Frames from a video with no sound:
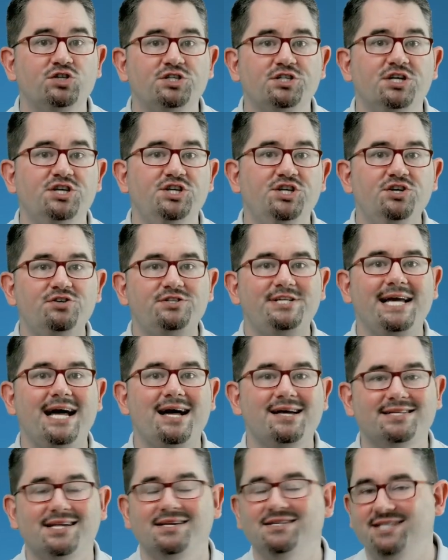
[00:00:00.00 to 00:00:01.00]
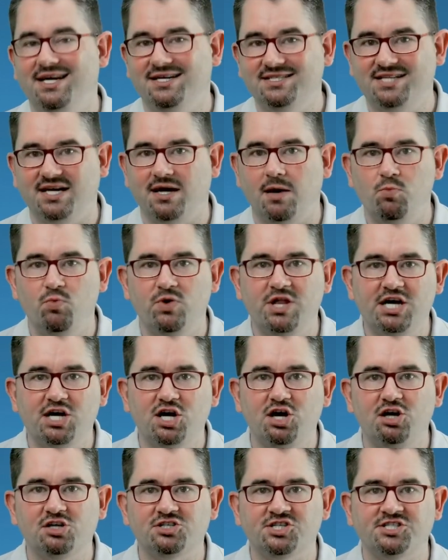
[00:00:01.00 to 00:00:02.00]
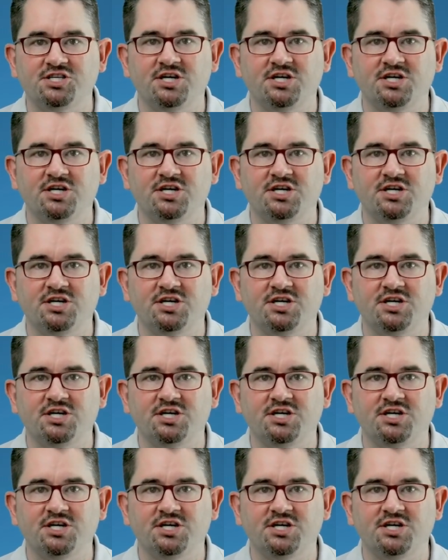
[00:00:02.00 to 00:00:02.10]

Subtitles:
using us does come with a cost,